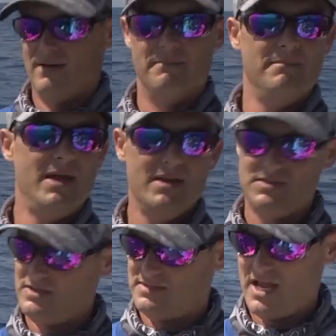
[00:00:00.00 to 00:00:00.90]

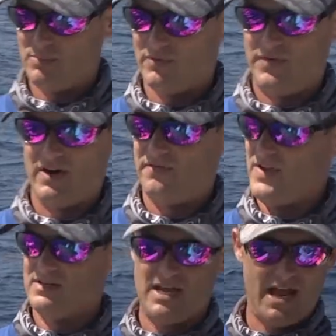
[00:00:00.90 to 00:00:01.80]
Amazing table fare,
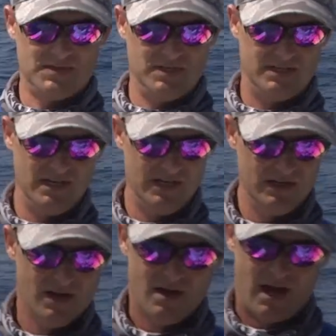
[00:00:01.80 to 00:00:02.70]
fantastic to eat.